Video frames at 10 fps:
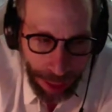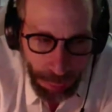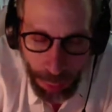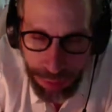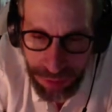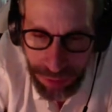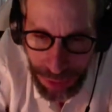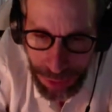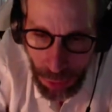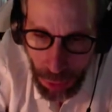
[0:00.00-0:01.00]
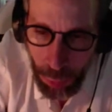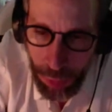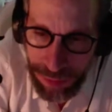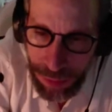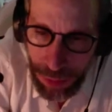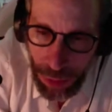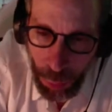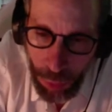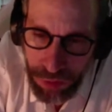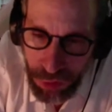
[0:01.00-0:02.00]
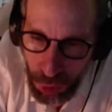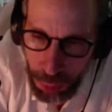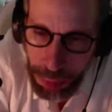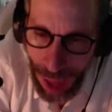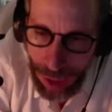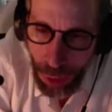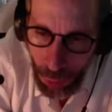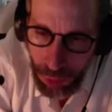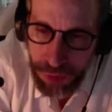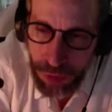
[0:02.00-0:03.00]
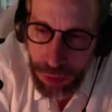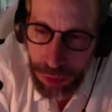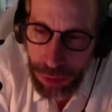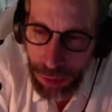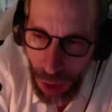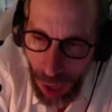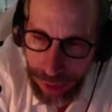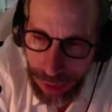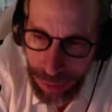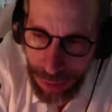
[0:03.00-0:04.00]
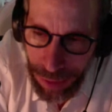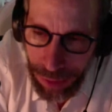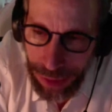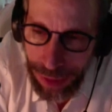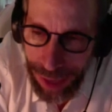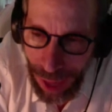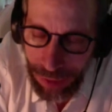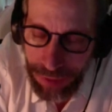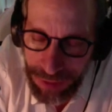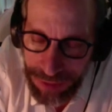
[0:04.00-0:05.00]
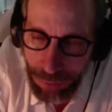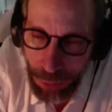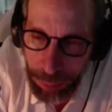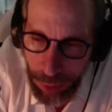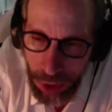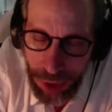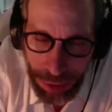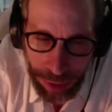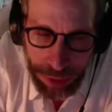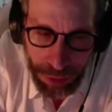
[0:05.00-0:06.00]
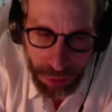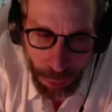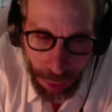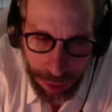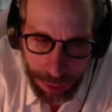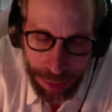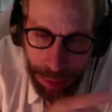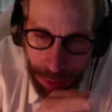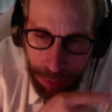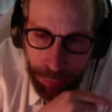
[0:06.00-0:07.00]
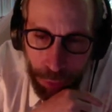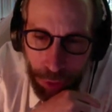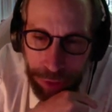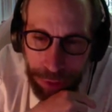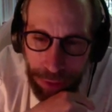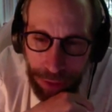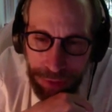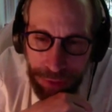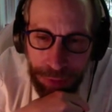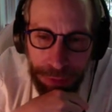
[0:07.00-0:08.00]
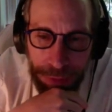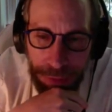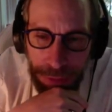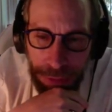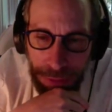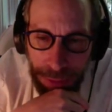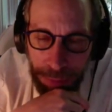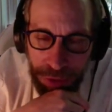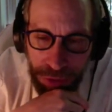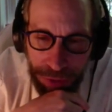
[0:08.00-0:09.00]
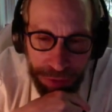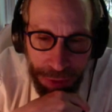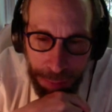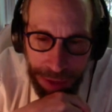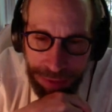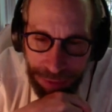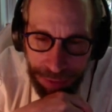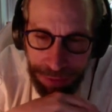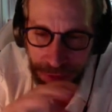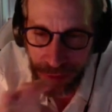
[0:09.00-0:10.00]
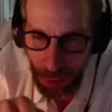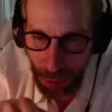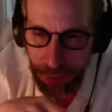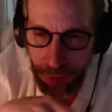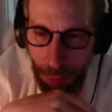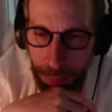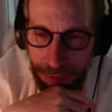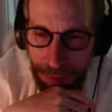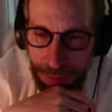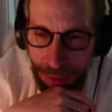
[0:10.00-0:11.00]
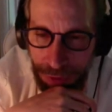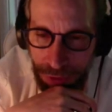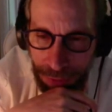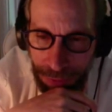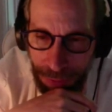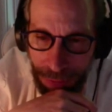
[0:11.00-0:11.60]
And what was seen was, the, was two black holes colliding in a galaxy several billion light years away. And if you look at the next image, it's an amazing, this is an artist's representation.